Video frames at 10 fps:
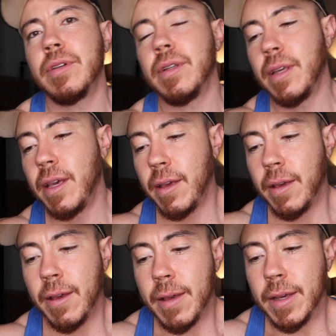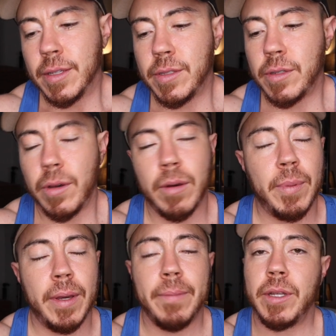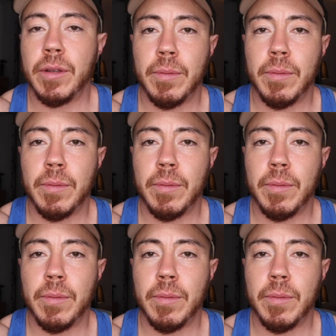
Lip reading: And so, but